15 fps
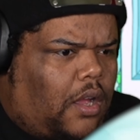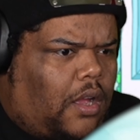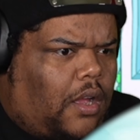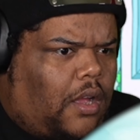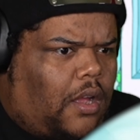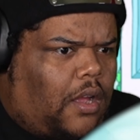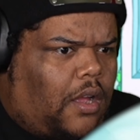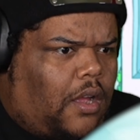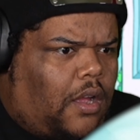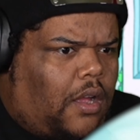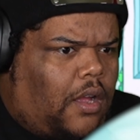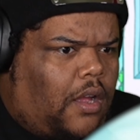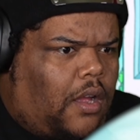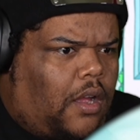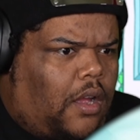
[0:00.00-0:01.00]

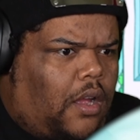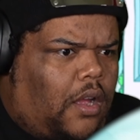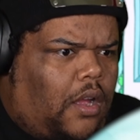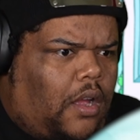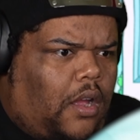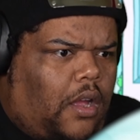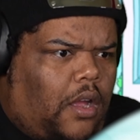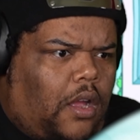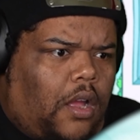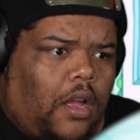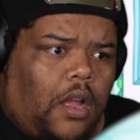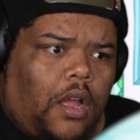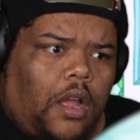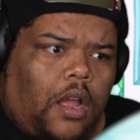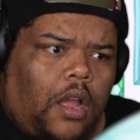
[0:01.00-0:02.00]

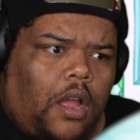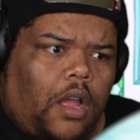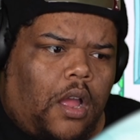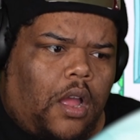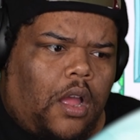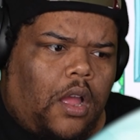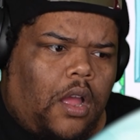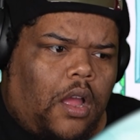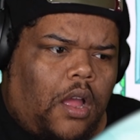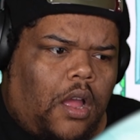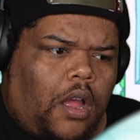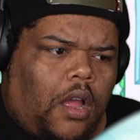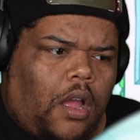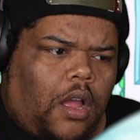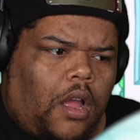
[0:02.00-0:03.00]
(silent)